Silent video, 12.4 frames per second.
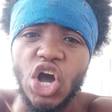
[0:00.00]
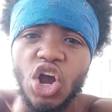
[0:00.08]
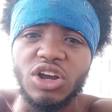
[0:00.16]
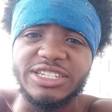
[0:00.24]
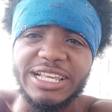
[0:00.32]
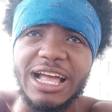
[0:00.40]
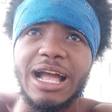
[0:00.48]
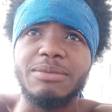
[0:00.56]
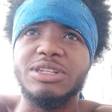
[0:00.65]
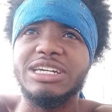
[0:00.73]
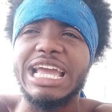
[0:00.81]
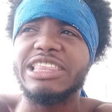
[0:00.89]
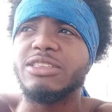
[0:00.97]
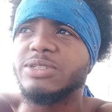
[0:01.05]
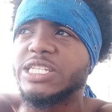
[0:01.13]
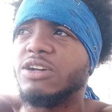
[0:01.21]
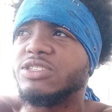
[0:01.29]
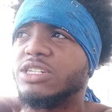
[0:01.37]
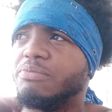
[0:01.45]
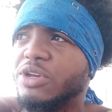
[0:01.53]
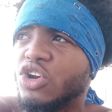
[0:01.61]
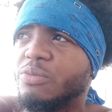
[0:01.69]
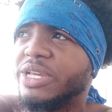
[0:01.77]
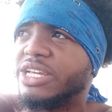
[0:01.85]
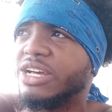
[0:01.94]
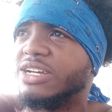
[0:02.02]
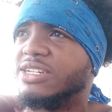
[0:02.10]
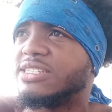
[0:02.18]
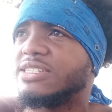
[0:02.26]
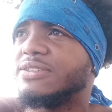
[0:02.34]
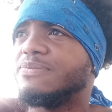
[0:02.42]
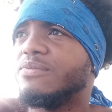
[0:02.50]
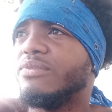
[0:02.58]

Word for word: hard time look at themselves in the mirror because